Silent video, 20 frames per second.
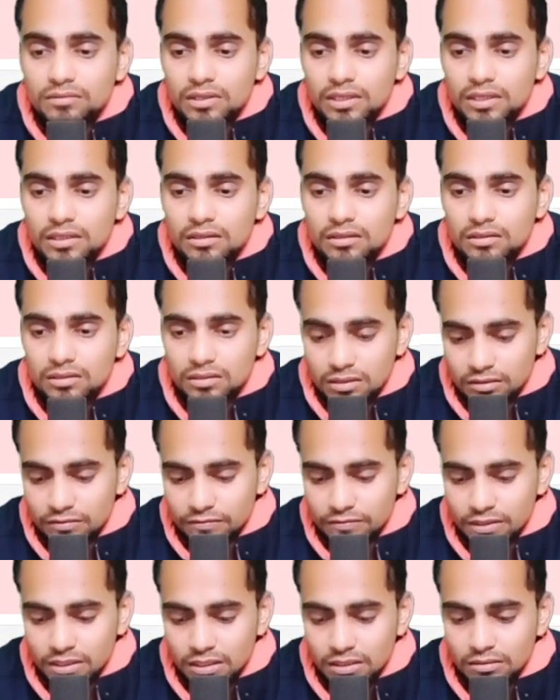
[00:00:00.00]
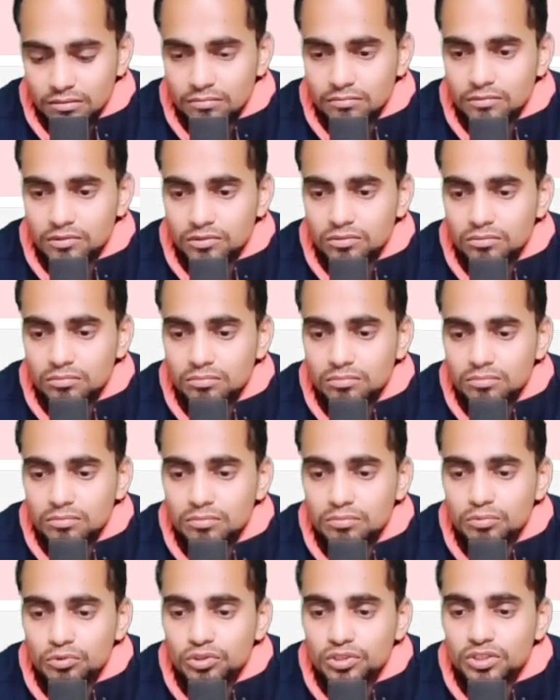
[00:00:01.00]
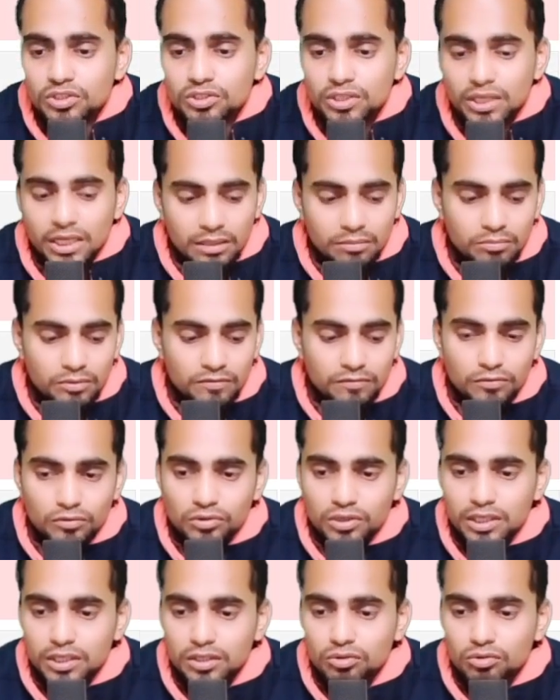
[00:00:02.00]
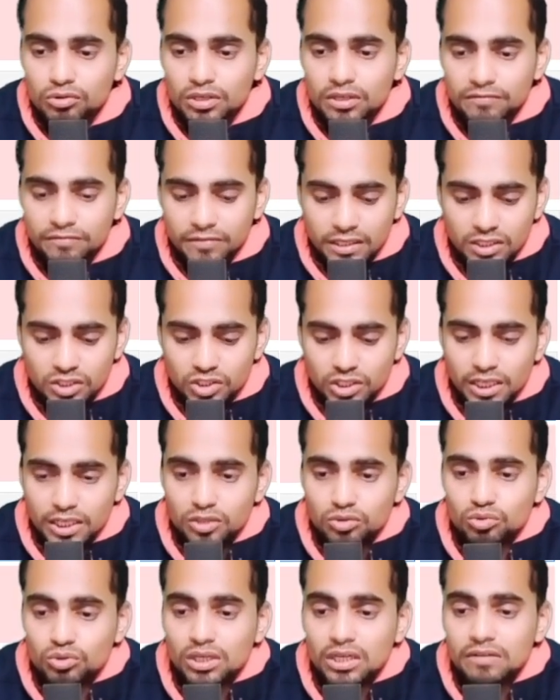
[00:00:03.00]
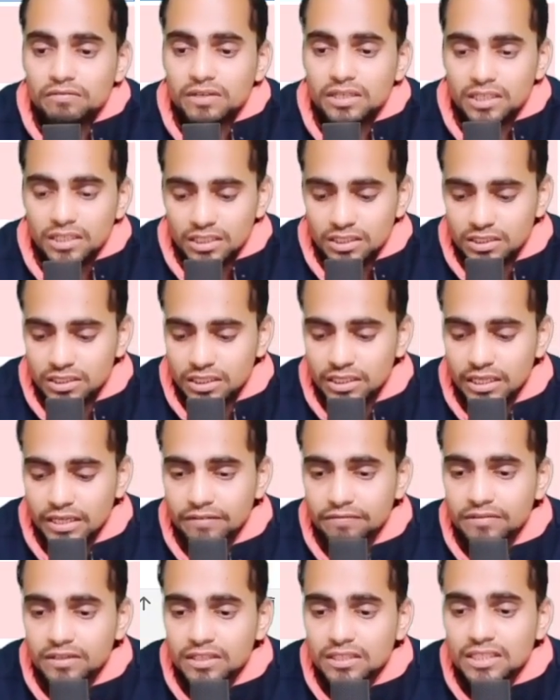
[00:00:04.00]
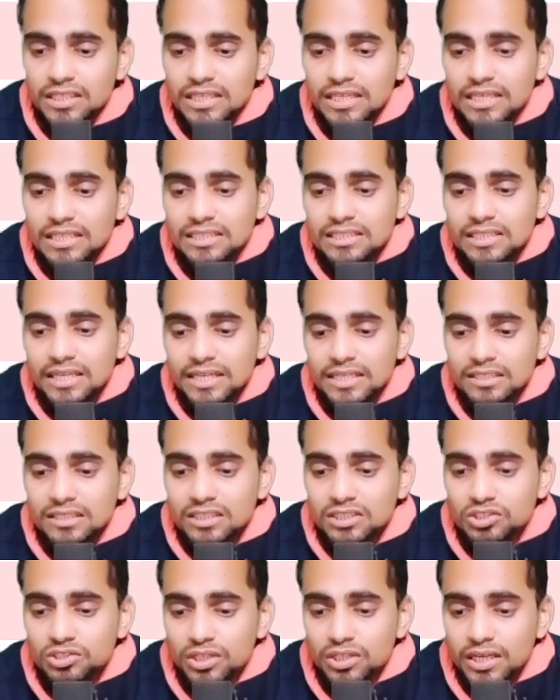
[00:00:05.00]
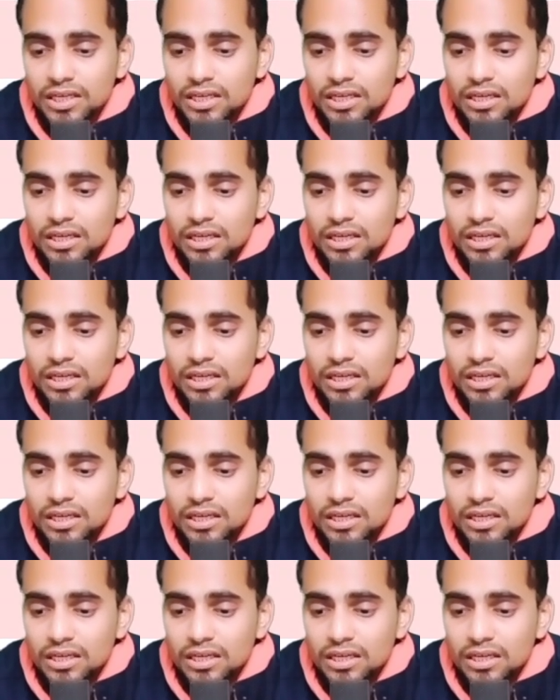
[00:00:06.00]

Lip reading: like if I put try before it, or if I try to cover each and everything inside the try,